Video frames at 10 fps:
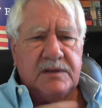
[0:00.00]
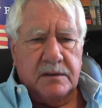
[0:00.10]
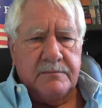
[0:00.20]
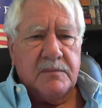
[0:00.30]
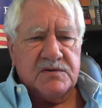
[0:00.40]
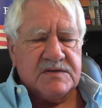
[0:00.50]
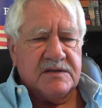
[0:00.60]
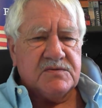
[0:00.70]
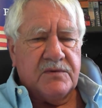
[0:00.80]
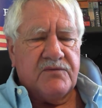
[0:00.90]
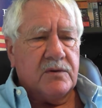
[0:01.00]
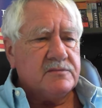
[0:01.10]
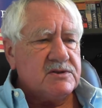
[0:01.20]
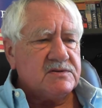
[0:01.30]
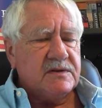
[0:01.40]
you know, most of these
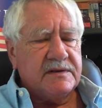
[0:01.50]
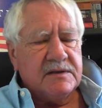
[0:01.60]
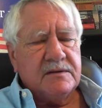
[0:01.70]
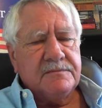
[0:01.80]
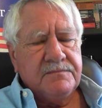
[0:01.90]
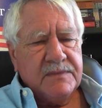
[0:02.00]
reforms usually don't.